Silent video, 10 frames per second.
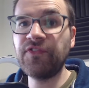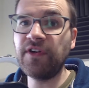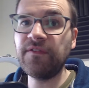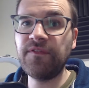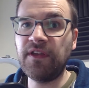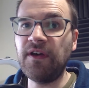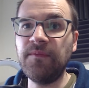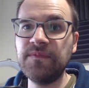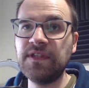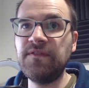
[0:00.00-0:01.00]
stuff that
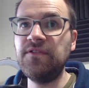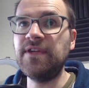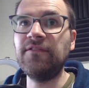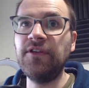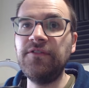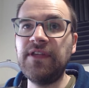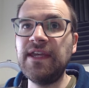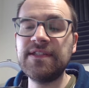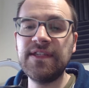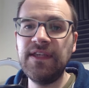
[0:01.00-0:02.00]
comes if you download
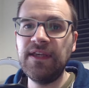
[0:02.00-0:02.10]
Git,